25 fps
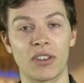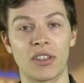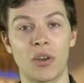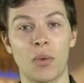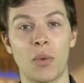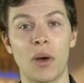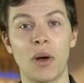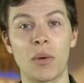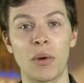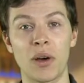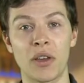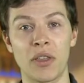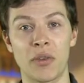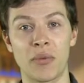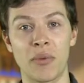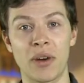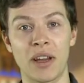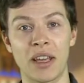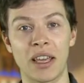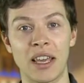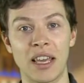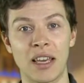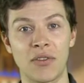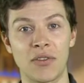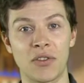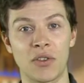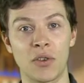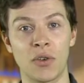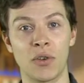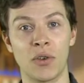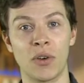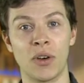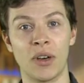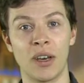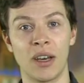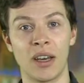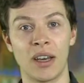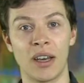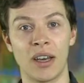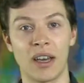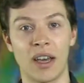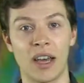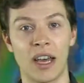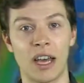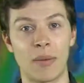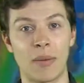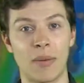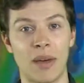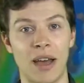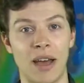So well worth a ring if you're
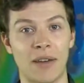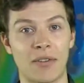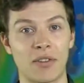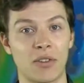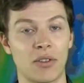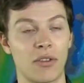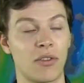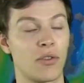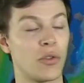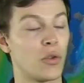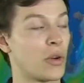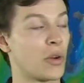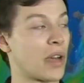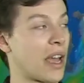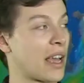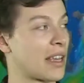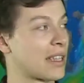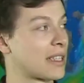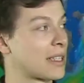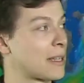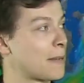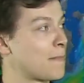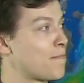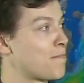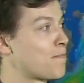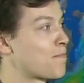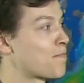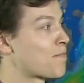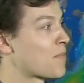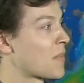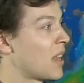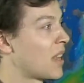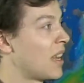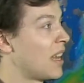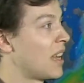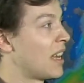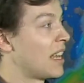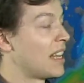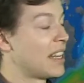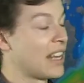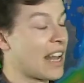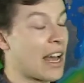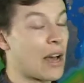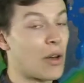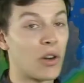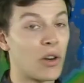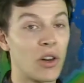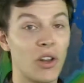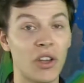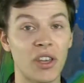after a forecast.
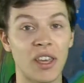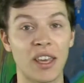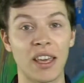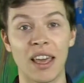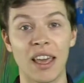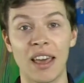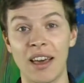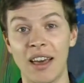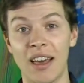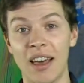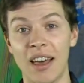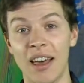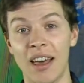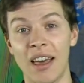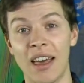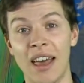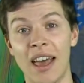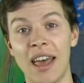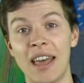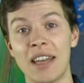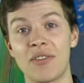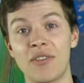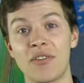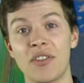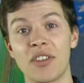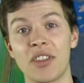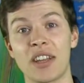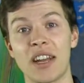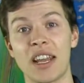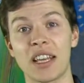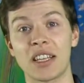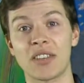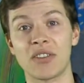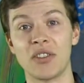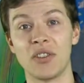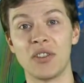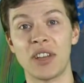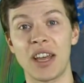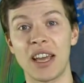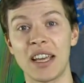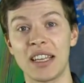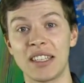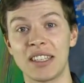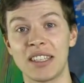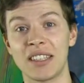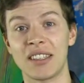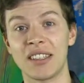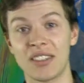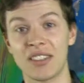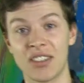Now, looking ahead for the next few
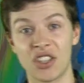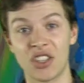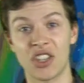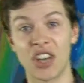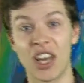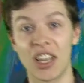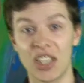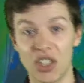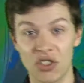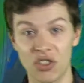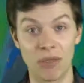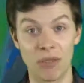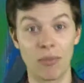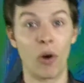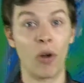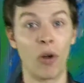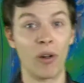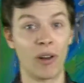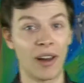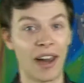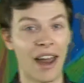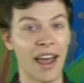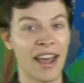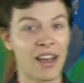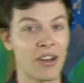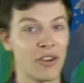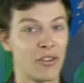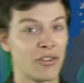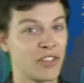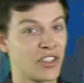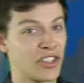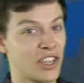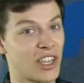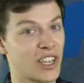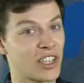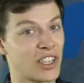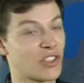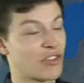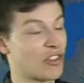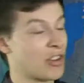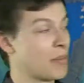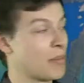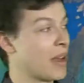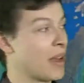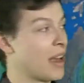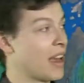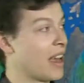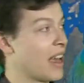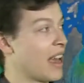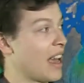days, this is the jet stream or lack of the jet
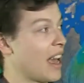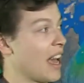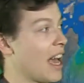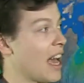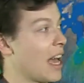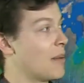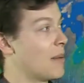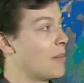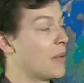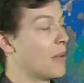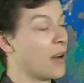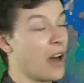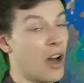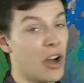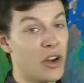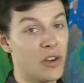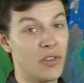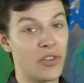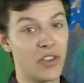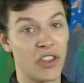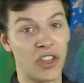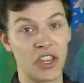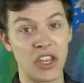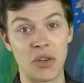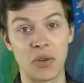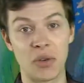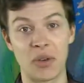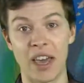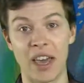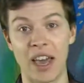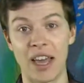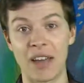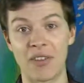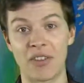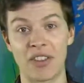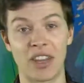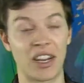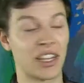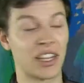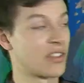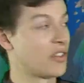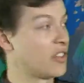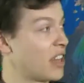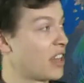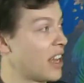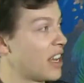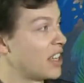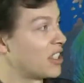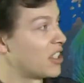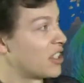stream over the UK for the next few
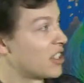days.